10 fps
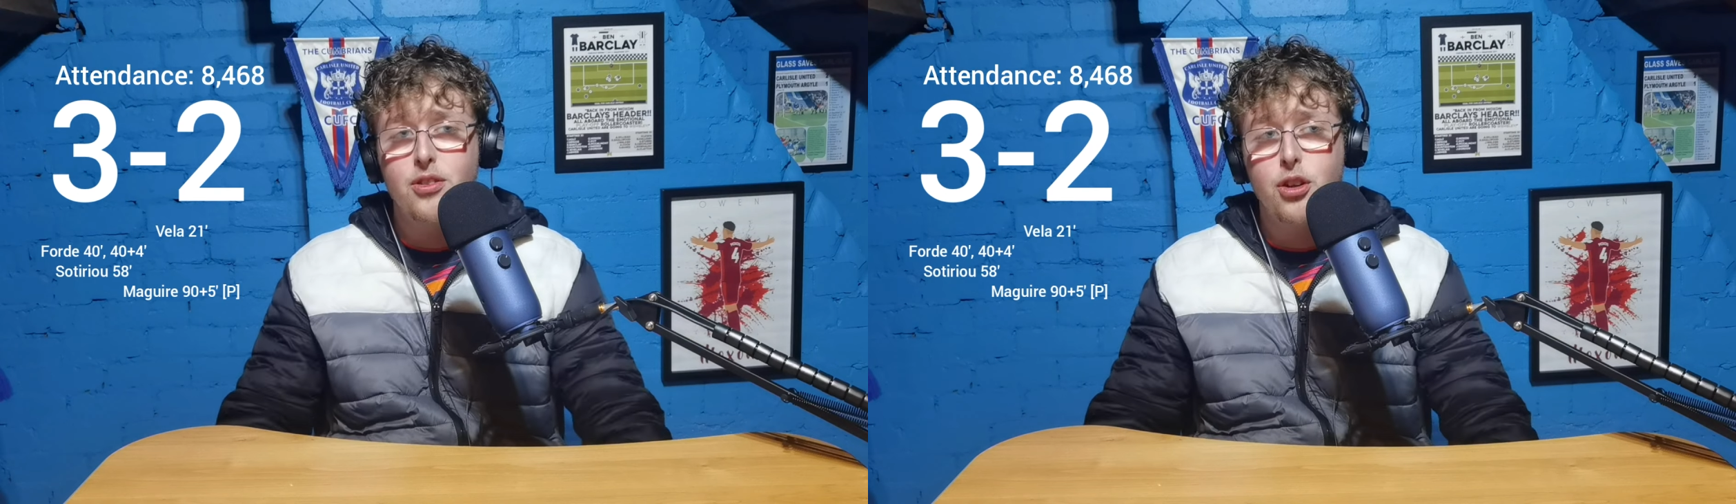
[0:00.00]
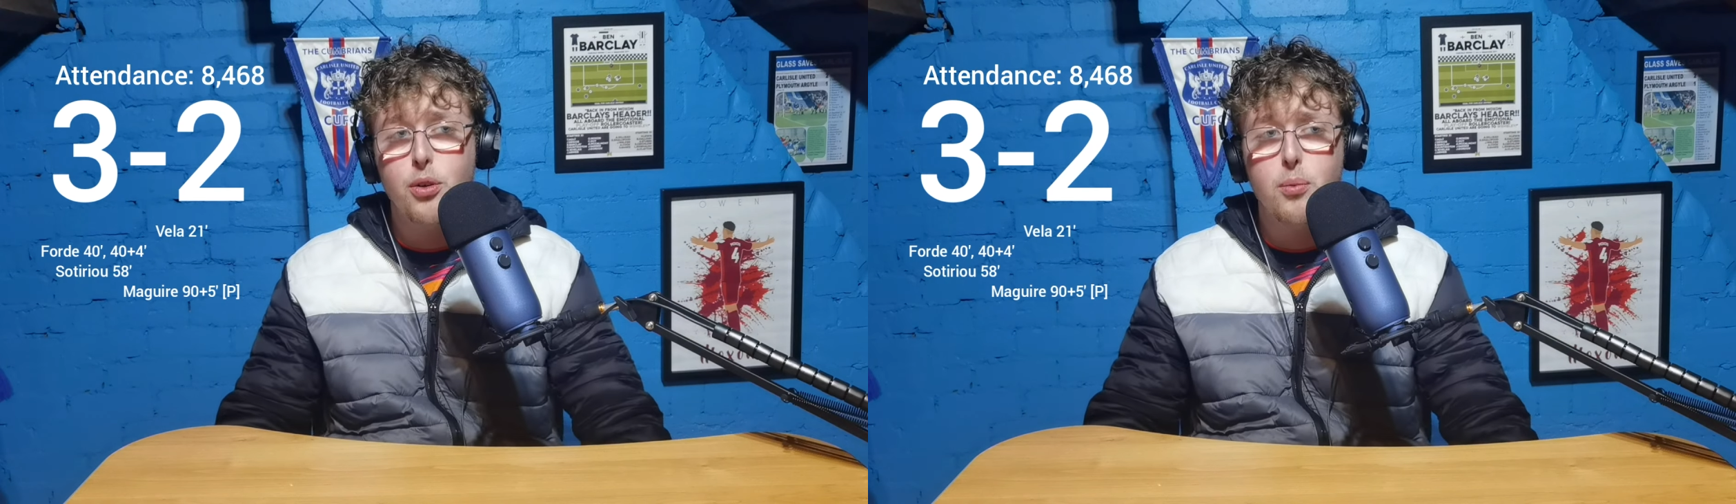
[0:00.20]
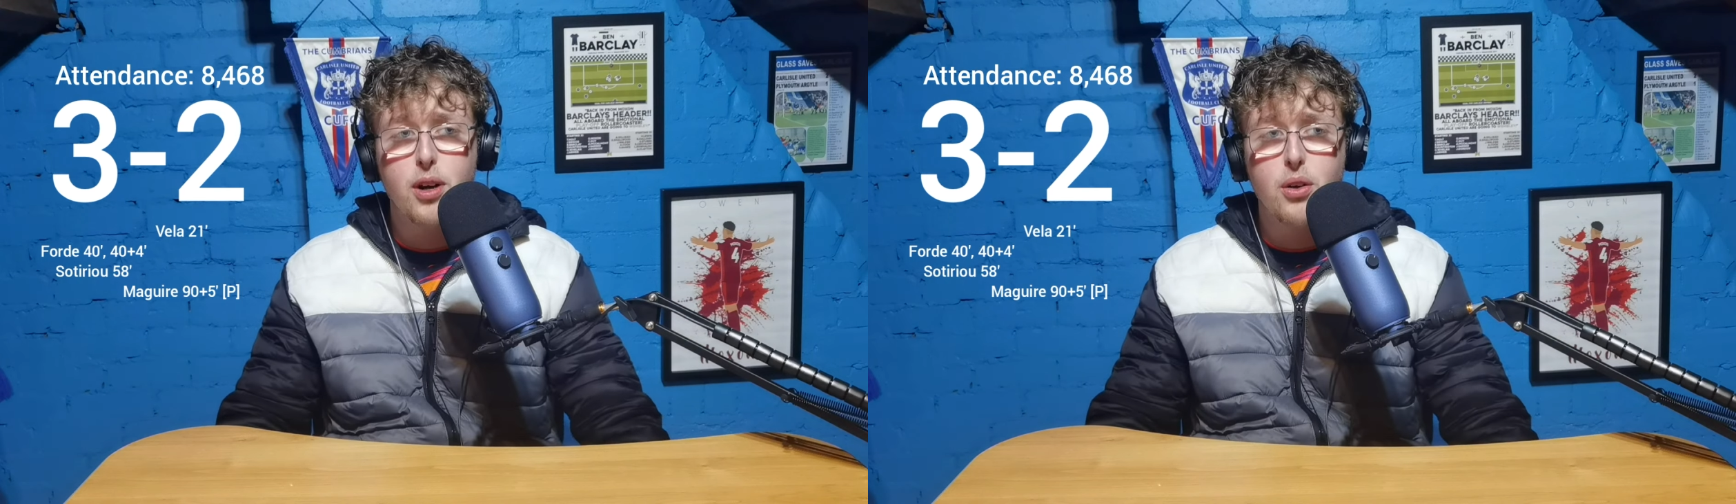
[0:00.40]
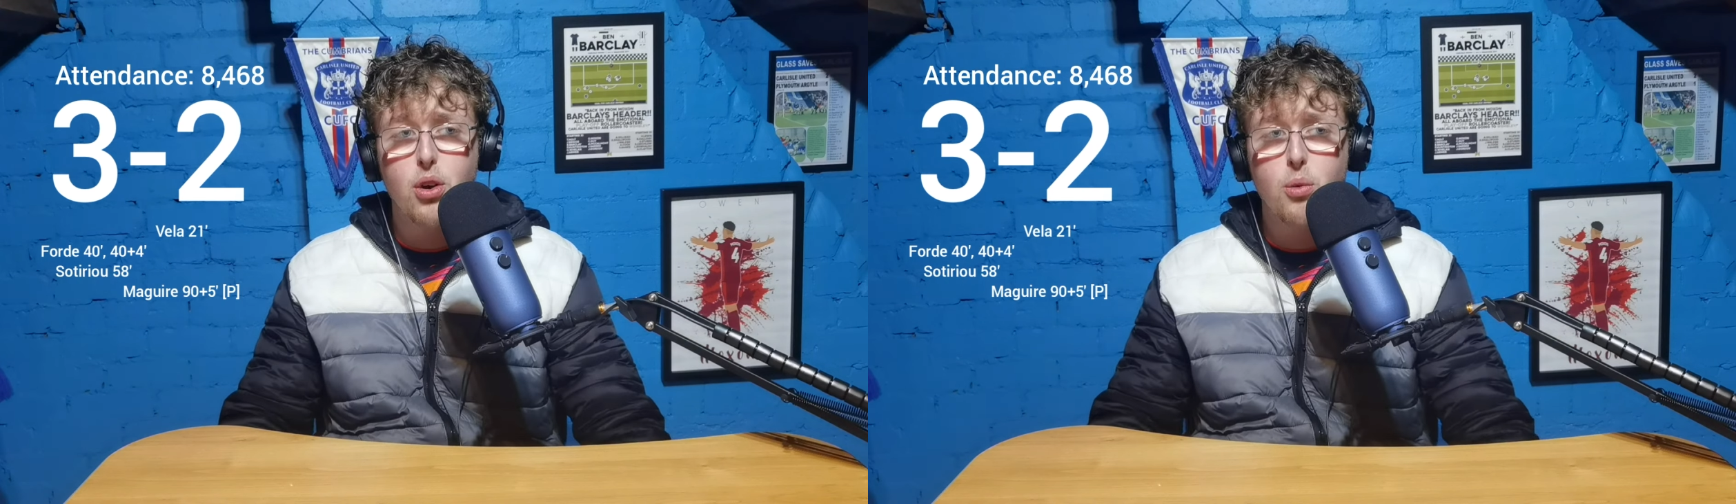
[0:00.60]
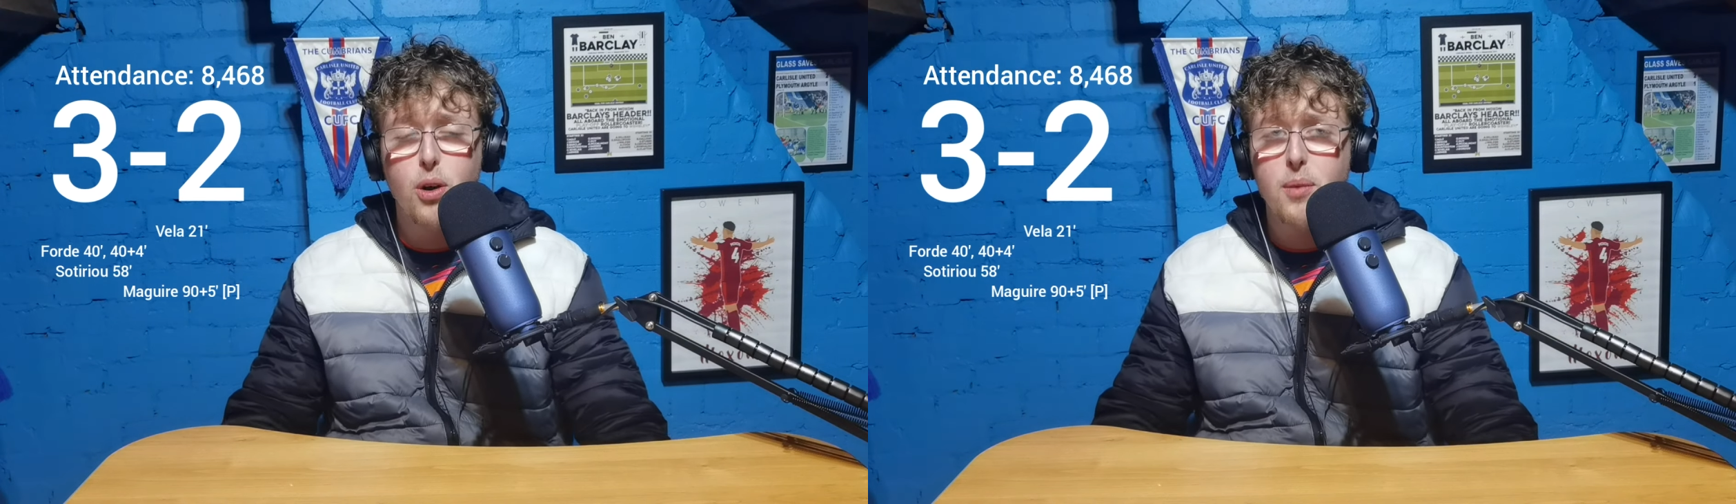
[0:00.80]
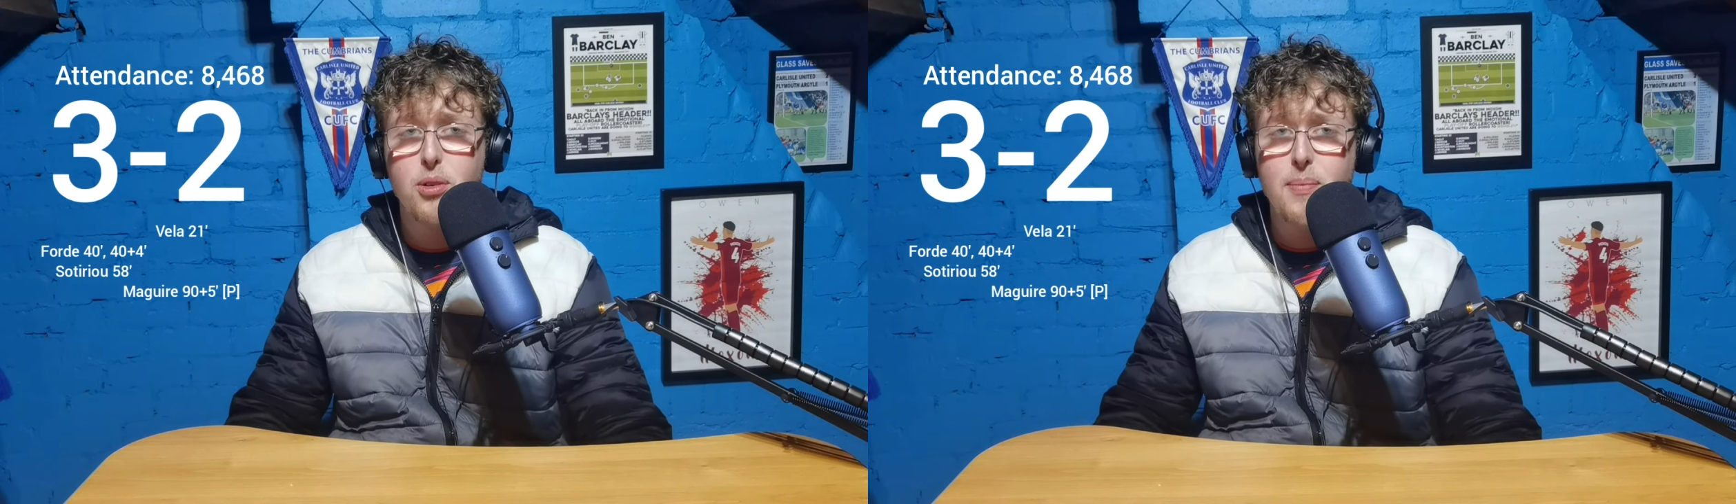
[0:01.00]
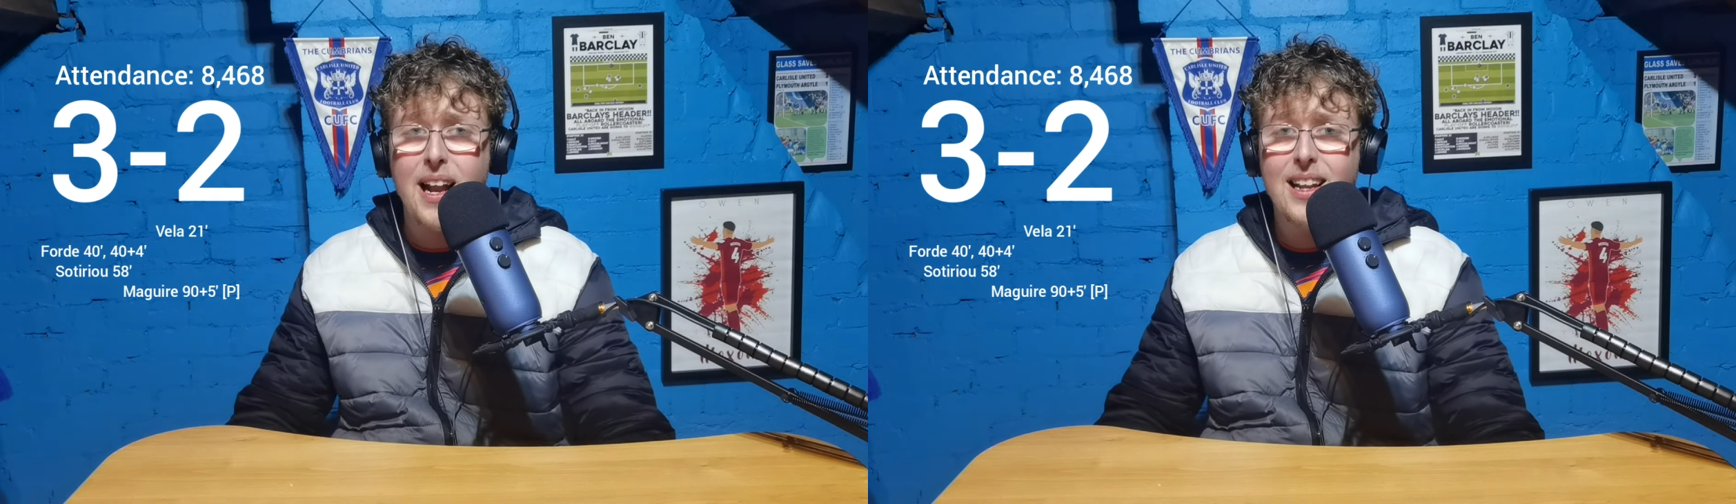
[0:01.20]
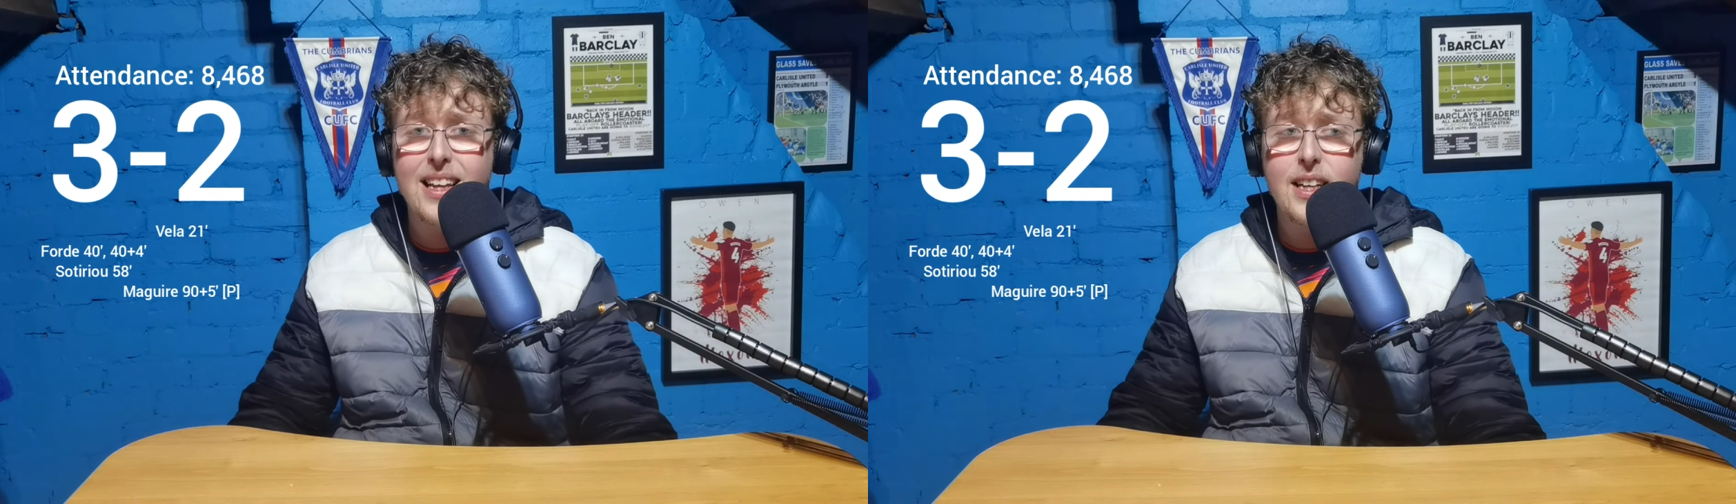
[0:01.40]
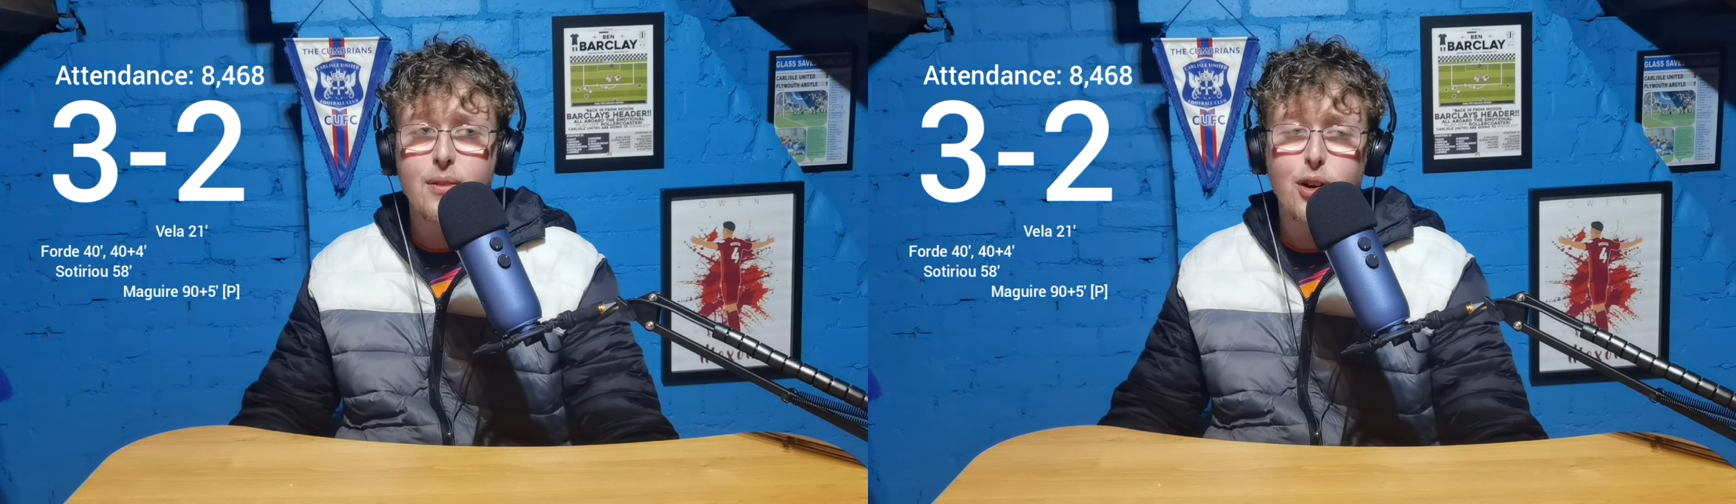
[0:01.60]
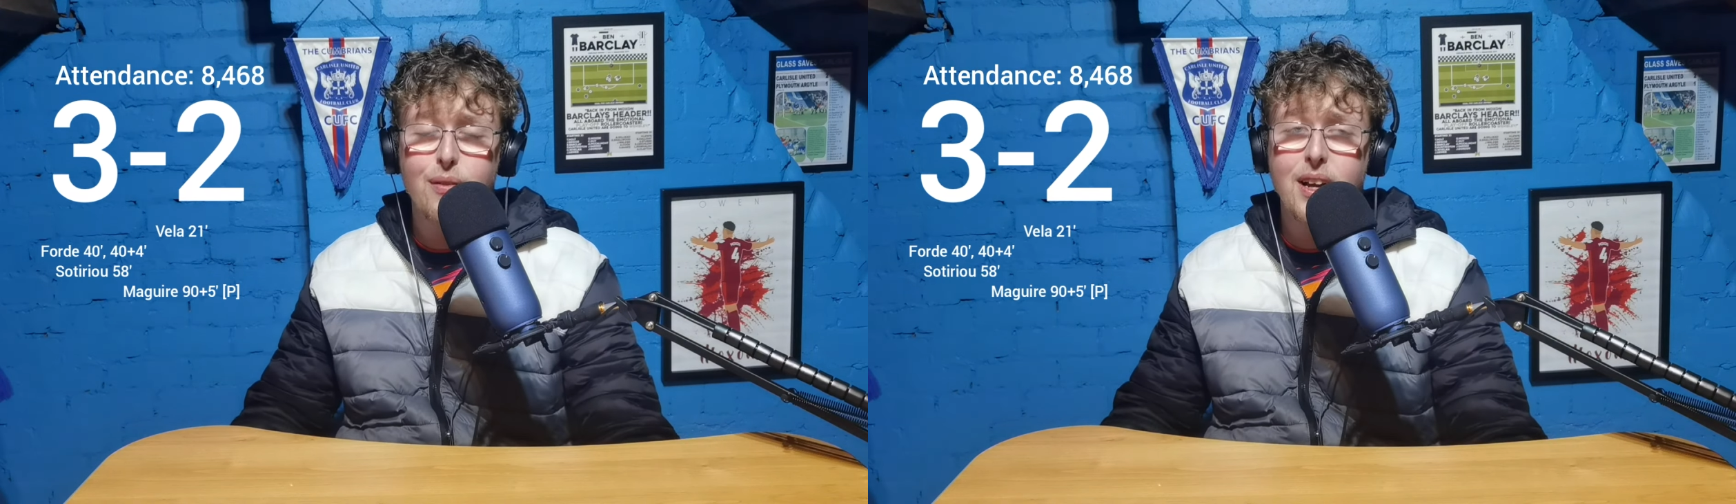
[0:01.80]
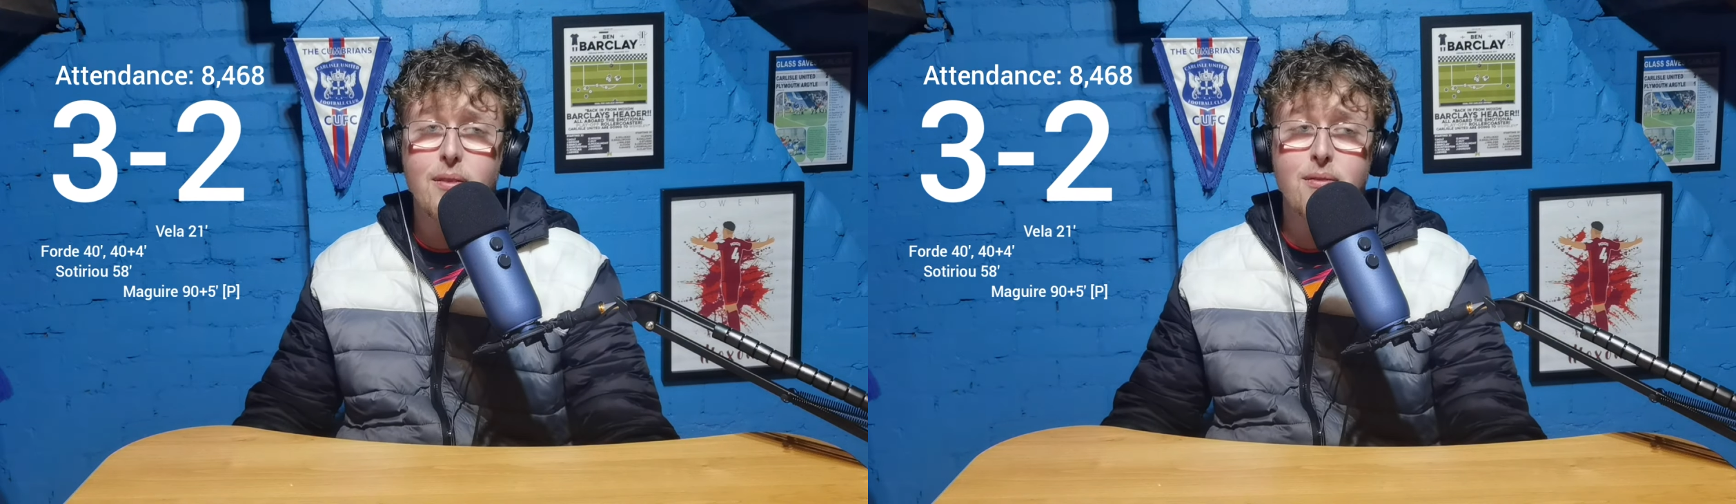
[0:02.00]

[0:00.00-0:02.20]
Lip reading: 2 of them were a goal, 1 of them was a penalty, and you've got to think,